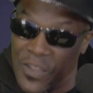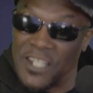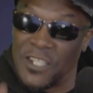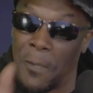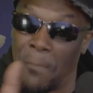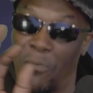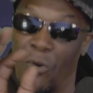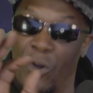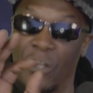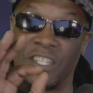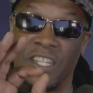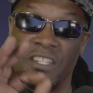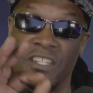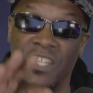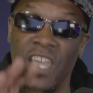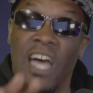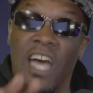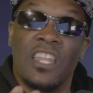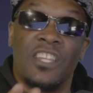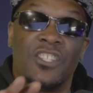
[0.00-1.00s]
that supports
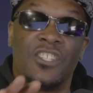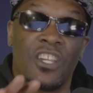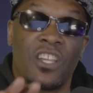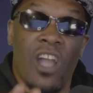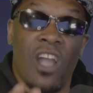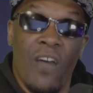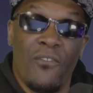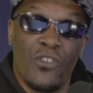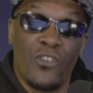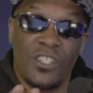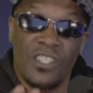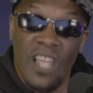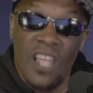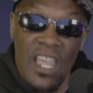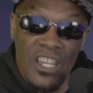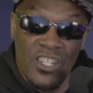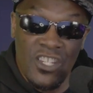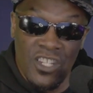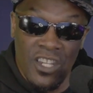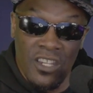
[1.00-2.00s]
intelligent
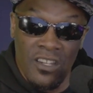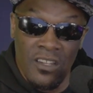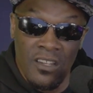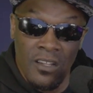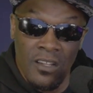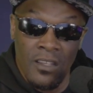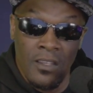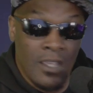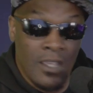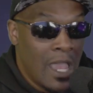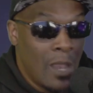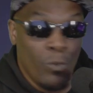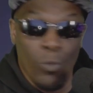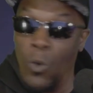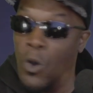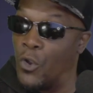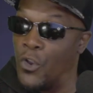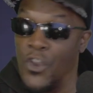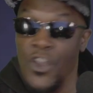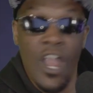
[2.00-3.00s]
conversation and
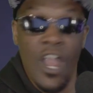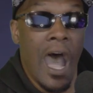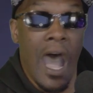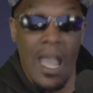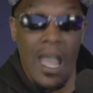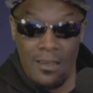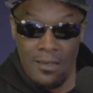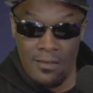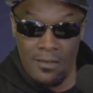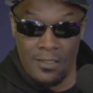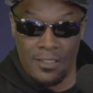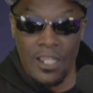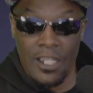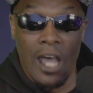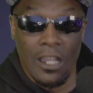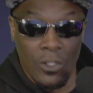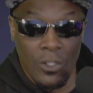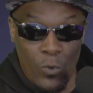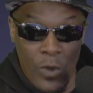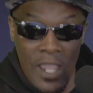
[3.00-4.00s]
will not
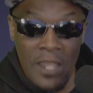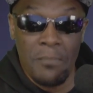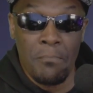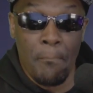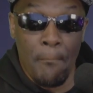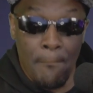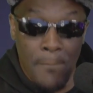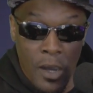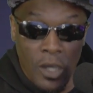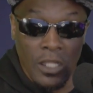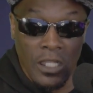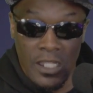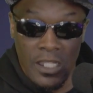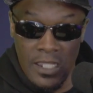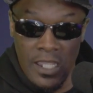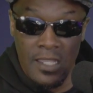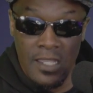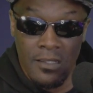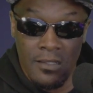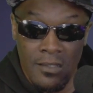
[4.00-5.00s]
tolerate
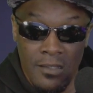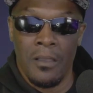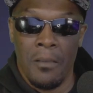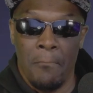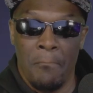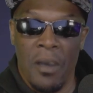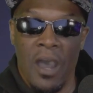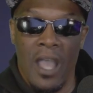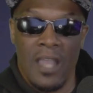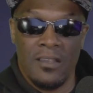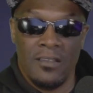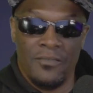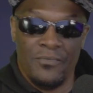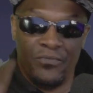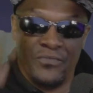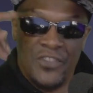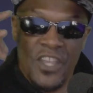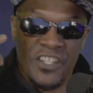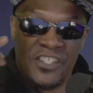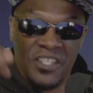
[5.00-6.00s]
bullying. But
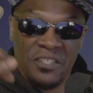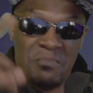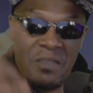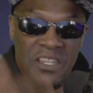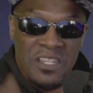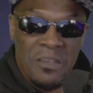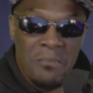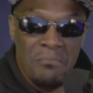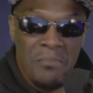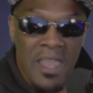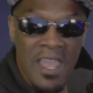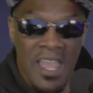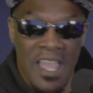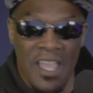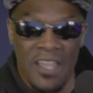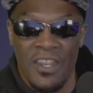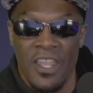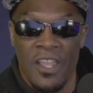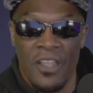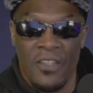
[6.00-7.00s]
this has been your
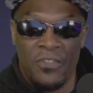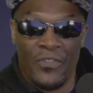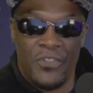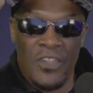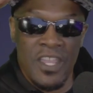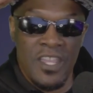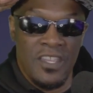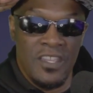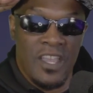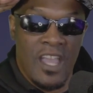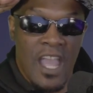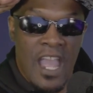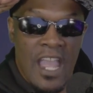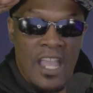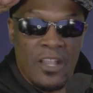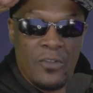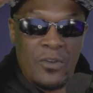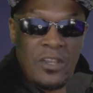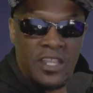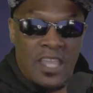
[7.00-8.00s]
man, the
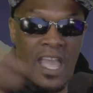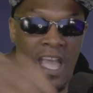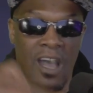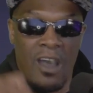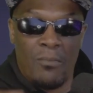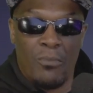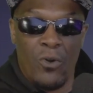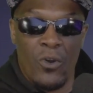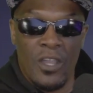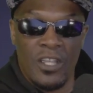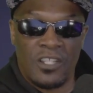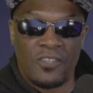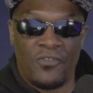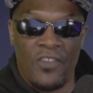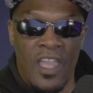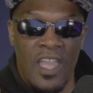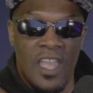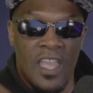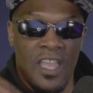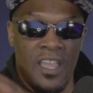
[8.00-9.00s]
Angry Cowboys
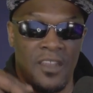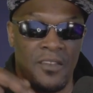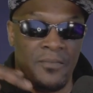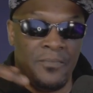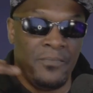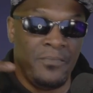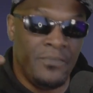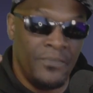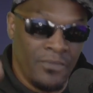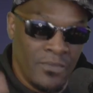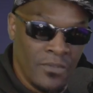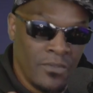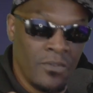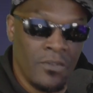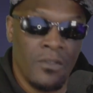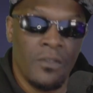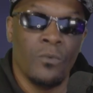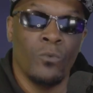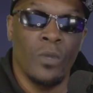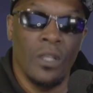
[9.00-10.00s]
fan.
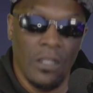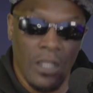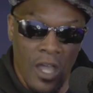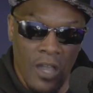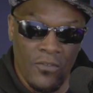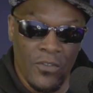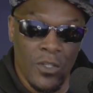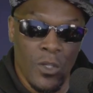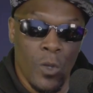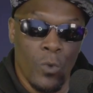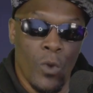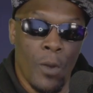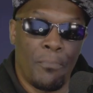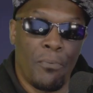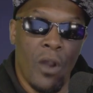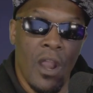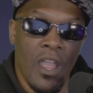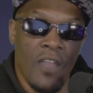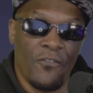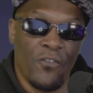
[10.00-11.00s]
We love you and we're
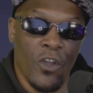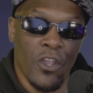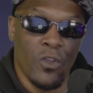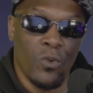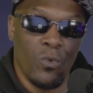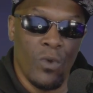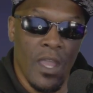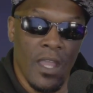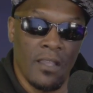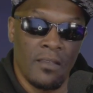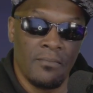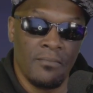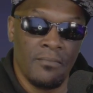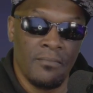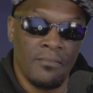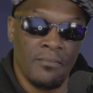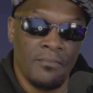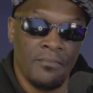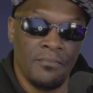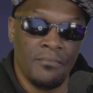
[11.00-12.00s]
praying for you, Rick.
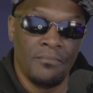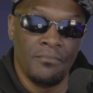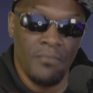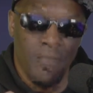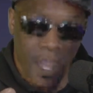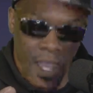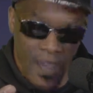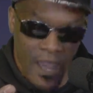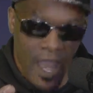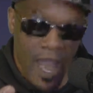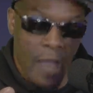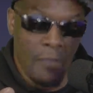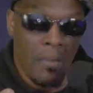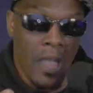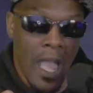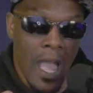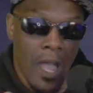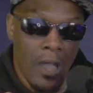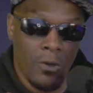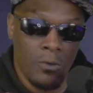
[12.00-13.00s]
And I'm
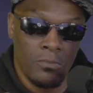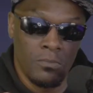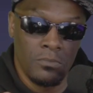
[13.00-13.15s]
out.